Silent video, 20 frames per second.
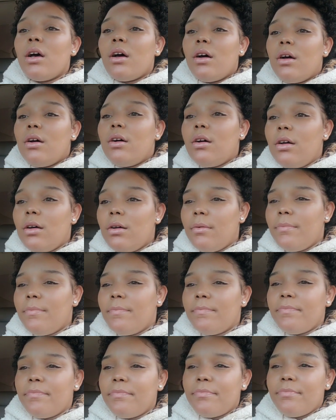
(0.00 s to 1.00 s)

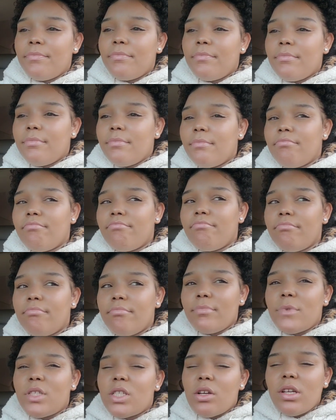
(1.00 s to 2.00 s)

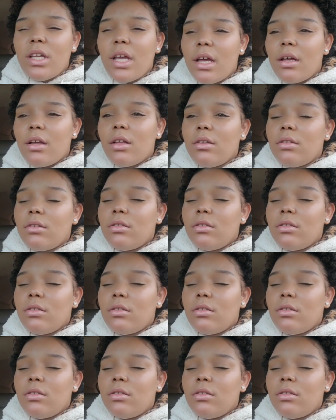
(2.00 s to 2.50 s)
Um so yeah.